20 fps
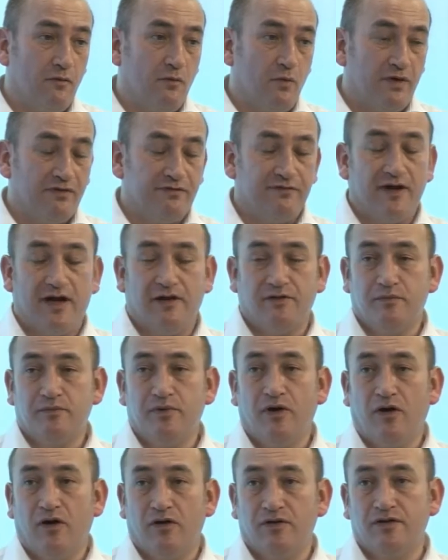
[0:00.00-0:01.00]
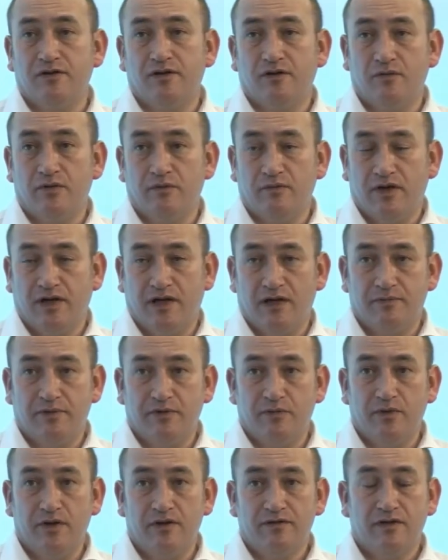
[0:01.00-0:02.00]
we found a partner that we were
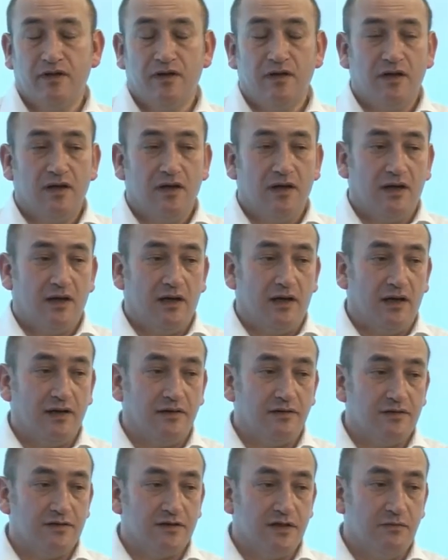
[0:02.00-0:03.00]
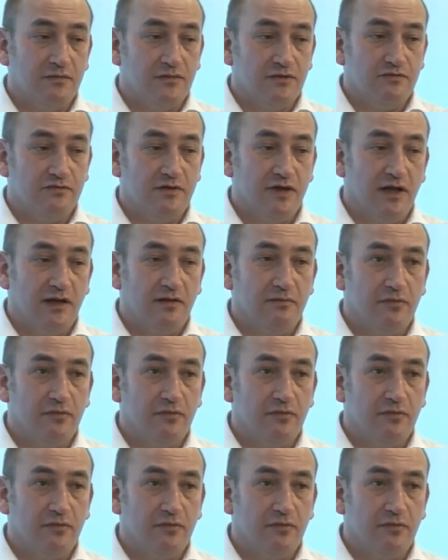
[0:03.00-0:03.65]
happy with, and it was really